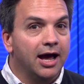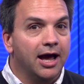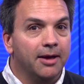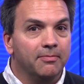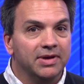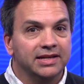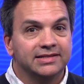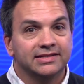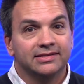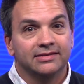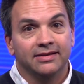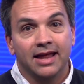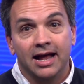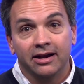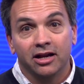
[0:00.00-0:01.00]
Um, it's
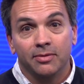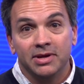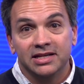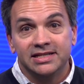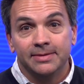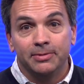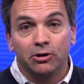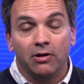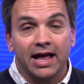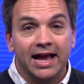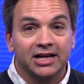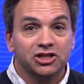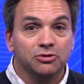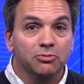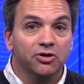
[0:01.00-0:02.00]
not going to be a typical
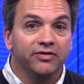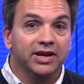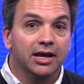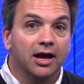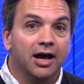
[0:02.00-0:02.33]
action movie,